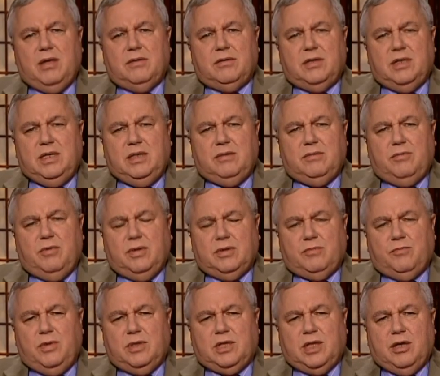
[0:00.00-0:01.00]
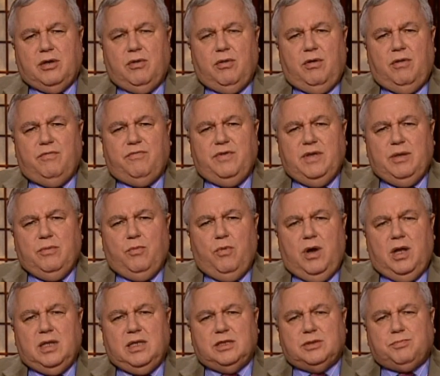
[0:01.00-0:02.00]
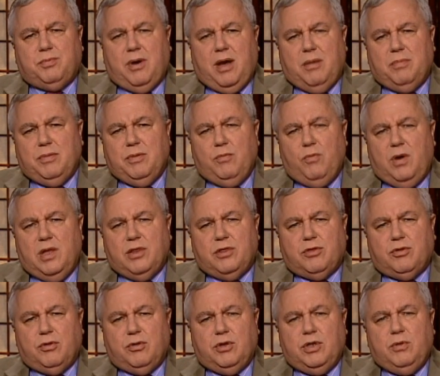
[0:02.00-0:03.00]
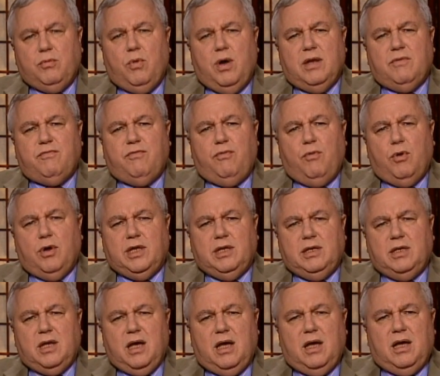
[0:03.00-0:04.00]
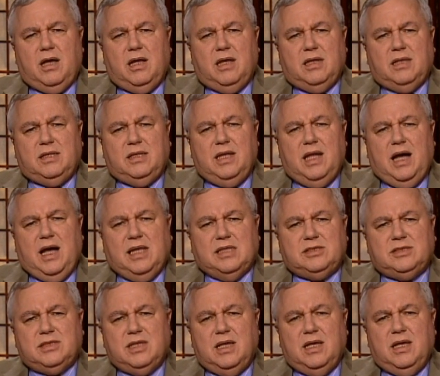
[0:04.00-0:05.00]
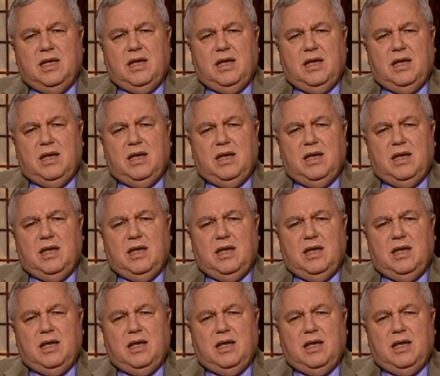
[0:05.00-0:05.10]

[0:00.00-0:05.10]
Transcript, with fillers: the what they call V1 is probably 130, 140 uh, knots.